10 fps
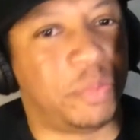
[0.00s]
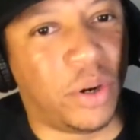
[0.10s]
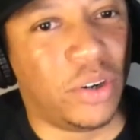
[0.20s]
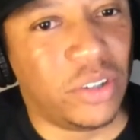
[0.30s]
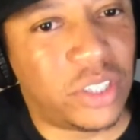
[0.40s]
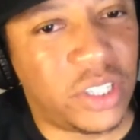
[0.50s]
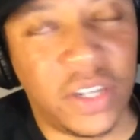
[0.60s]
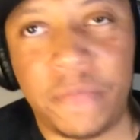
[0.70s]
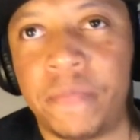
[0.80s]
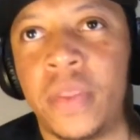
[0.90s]

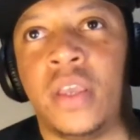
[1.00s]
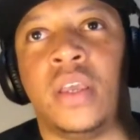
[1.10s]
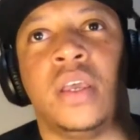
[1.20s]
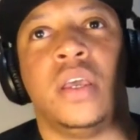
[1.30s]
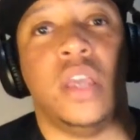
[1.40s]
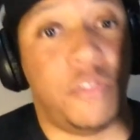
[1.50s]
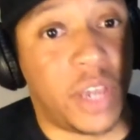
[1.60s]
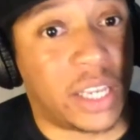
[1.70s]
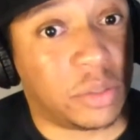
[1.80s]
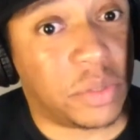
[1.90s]
bullshit if you
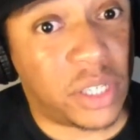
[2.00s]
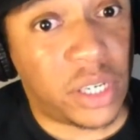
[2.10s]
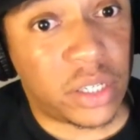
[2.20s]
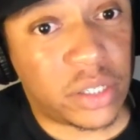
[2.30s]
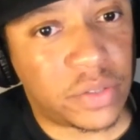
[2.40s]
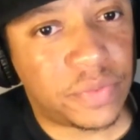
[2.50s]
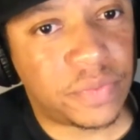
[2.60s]
got some sense.